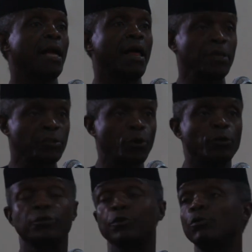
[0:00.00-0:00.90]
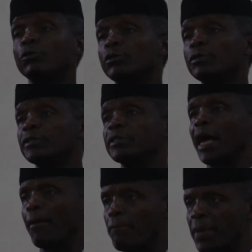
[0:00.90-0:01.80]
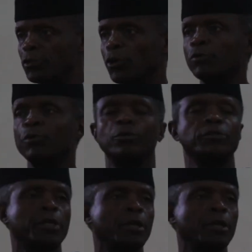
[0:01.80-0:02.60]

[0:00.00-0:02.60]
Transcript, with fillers: and they saw schools and major roads